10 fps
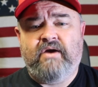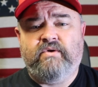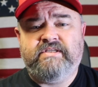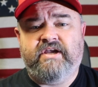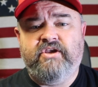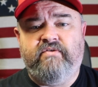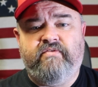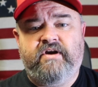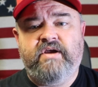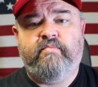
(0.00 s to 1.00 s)
I will tell you,
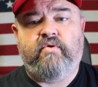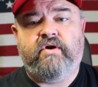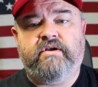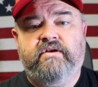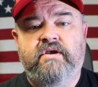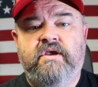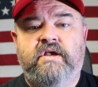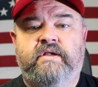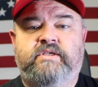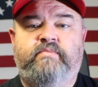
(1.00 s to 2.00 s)
very important,
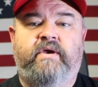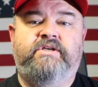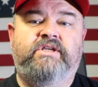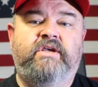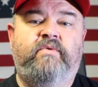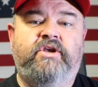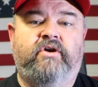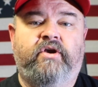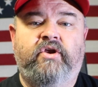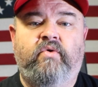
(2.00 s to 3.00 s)
especially when
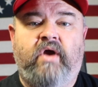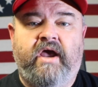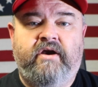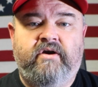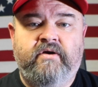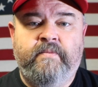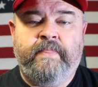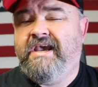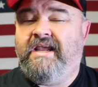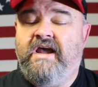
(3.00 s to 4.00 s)
you're a new rider,
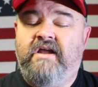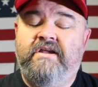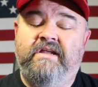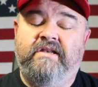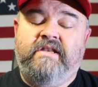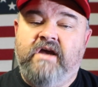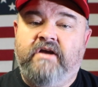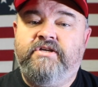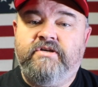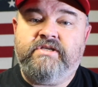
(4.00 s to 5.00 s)
and how to
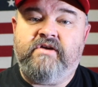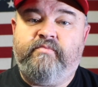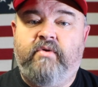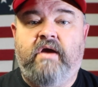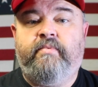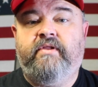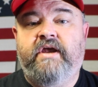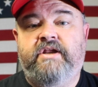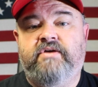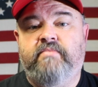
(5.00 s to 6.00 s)
conduct yourself
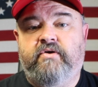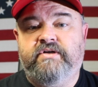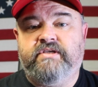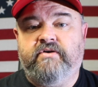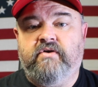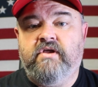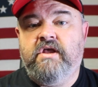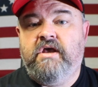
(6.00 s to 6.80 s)
properly on your motorcycle.